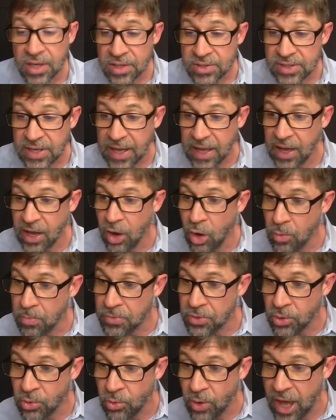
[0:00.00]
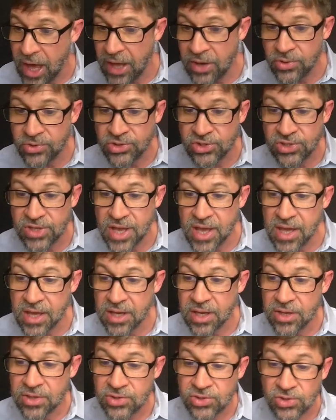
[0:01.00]
to help the
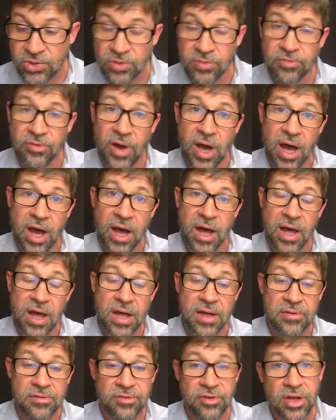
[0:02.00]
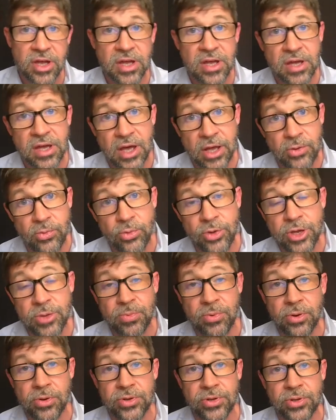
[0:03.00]
rattlesnake survive and
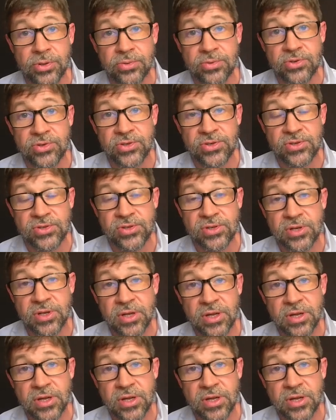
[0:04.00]
reproduce.